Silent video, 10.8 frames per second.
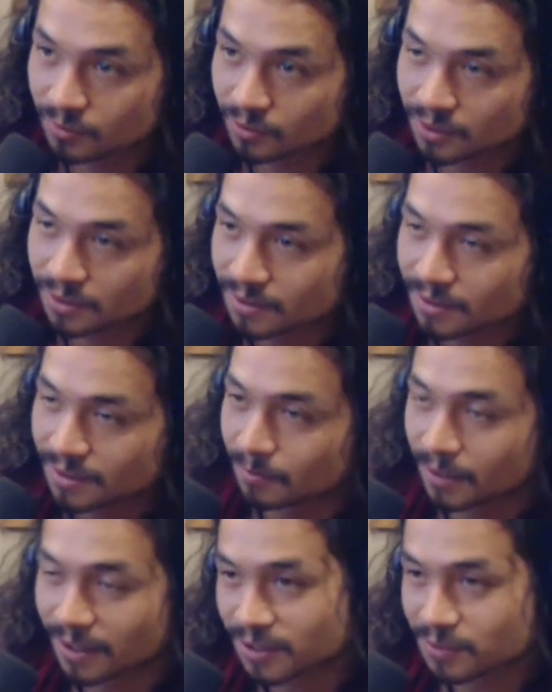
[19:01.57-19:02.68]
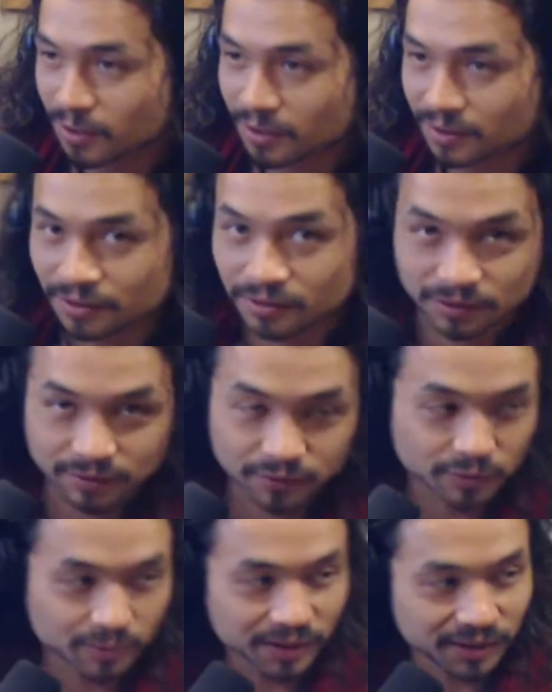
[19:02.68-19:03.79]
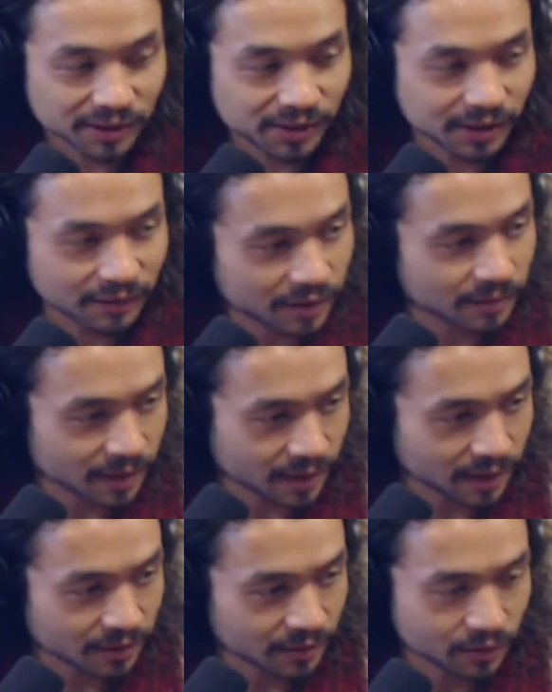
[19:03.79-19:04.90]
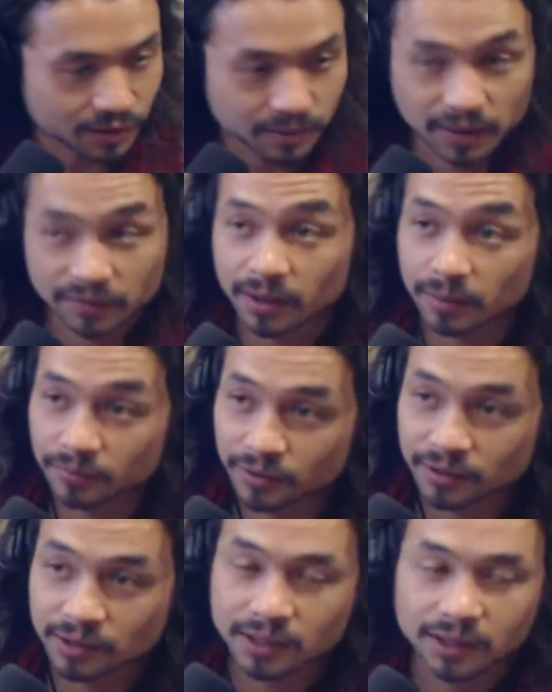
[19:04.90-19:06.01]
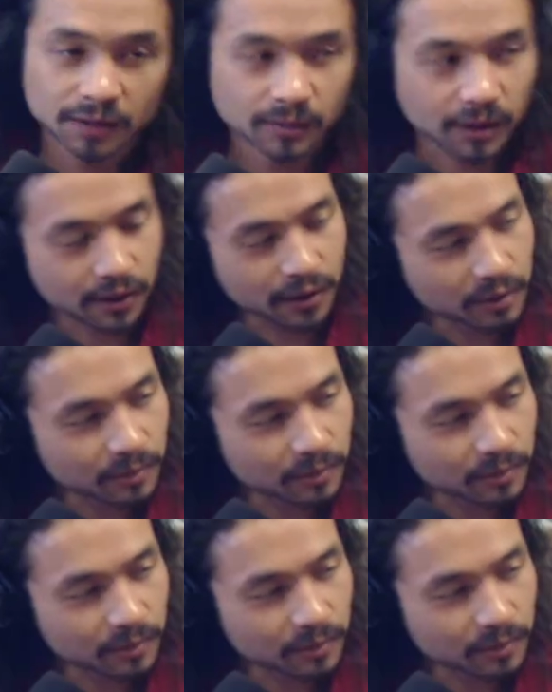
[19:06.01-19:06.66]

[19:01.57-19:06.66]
right? Buy this product, it'll give you peace of some kind or some kind of comfort. But I think